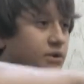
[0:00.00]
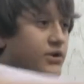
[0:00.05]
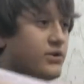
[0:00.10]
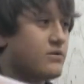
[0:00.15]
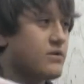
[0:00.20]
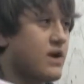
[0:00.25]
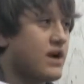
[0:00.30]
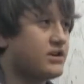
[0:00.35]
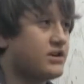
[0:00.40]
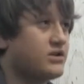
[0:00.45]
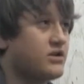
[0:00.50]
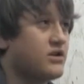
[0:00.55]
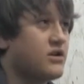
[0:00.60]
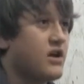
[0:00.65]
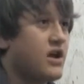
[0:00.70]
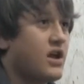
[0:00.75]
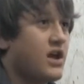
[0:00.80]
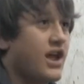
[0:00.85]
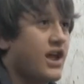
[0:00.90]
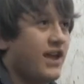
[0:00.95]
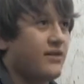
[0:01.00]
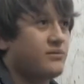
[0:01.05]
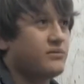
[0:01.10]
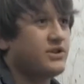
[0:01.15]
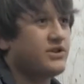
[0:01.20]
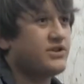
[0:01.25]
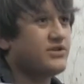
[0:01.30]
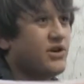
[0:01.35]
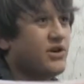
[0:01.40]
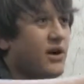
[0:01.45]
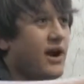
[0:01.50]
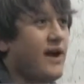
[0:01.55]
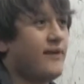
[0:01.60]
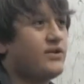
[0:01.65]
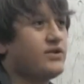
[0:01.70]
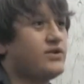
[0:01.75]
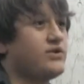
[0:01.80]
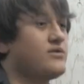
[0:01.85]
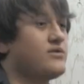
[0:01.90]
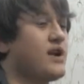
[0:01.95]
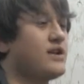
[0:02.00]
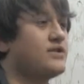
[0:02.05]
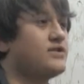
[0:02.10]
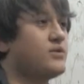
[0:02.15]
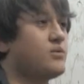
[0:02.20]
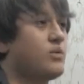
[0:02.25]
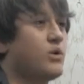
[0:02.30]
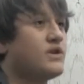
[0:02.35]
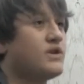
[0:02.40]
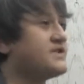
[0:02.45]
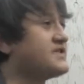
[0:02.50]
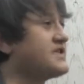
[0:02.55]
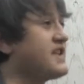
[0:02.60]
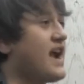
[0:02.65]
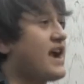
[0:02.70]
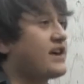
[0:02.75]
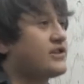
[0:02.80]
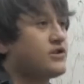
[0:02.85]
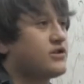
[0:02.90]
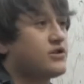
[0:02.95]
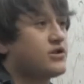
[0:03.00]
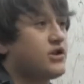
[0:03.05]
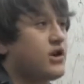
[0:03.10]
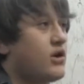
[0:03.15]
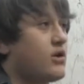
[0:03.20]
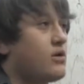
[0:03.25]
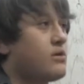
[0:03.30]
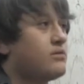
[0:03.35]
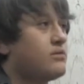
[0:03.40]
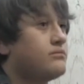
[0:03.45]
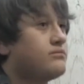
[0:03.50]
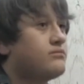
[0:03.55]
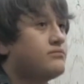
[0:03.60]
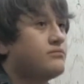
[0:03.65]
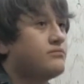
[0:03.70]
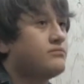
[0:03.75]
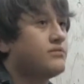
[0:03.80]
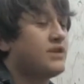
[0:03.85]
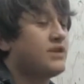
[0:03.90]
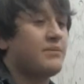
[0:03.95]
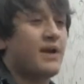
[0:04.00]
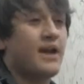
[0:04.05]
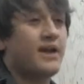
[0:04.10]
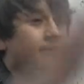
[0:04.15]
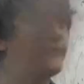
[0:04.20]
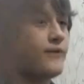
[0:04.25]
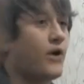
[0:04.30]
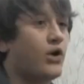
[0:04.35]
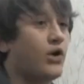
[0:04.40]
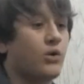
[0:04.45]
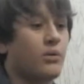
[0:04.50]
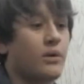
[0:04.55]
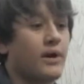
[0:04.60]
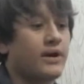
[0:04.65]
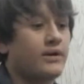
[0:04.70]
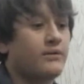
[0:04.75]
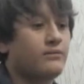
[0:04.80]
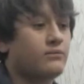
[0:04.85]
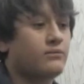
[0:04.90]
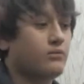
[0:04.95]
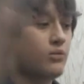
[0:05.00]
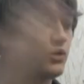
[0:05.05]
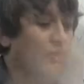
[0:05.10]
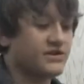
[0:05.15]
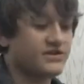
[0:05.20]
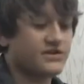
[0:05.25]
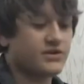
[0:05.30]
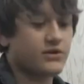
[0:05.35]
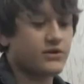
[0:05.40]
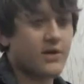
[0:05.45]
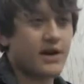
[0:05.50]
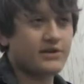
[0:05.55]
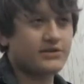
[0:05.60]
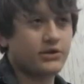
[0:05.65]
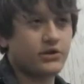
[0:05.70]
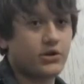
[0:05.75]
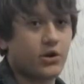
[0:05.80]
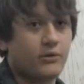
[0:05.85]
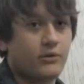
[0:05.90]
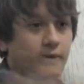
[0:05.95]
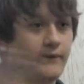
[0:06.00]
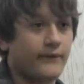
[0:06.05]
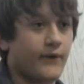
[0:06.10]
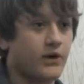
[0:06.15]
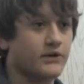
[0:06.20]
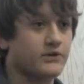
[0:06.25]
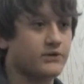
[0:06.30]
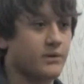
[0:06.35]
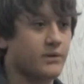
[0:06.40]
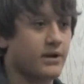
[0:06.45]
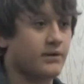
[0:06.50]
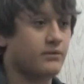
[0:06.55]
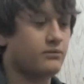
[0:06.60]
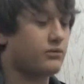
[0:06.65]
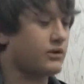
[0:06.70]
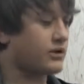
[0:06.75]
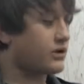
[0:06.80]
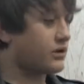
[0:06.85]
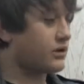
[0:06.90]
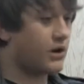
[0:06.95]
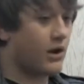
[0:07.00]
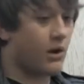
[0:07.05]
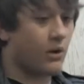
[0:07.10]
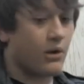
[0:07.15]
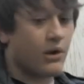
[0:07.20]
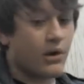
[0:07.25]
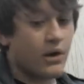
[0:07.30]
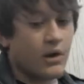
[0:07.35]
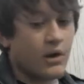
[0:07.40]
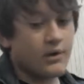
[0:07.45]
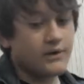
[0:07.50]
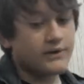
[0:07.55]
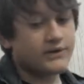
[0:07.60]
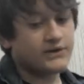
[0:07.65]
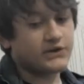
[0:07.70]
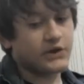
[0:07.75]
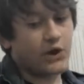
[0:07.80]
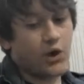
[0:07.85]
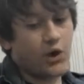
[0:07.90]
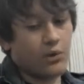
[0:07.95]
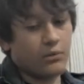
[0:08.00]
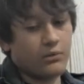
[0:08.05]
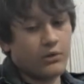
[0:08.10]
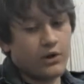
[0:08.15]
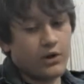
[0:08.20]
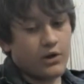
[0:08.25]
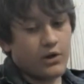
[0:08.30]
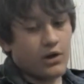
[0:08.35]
the director. And when you don't have a director, where does the actor go? He may fall away. Where does the director go if he falls away? We don't know. So,